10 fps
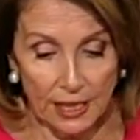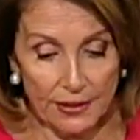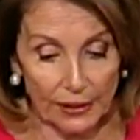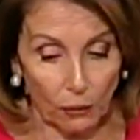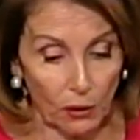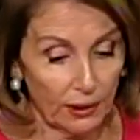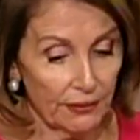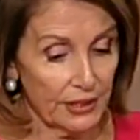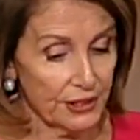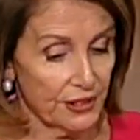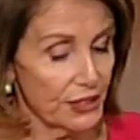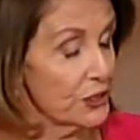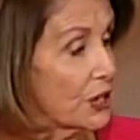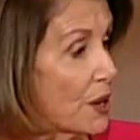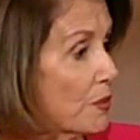and that all of us in
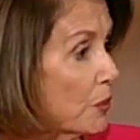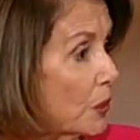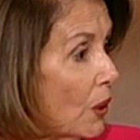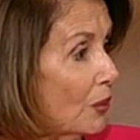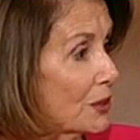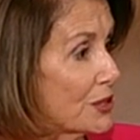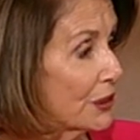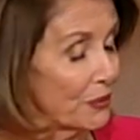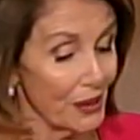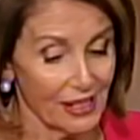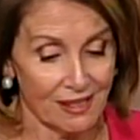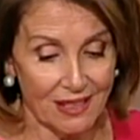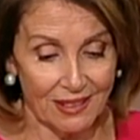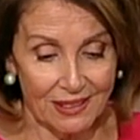this chamber will always agree.